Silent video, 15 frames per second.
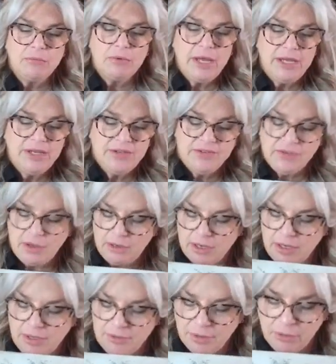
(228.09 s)
is
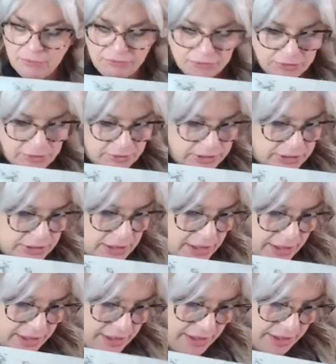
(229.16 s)
uh, the full
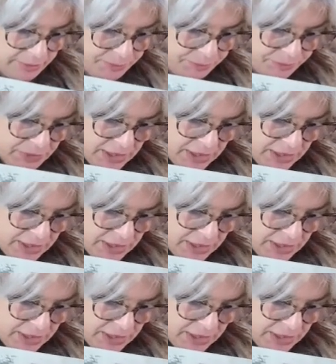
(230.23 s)
um,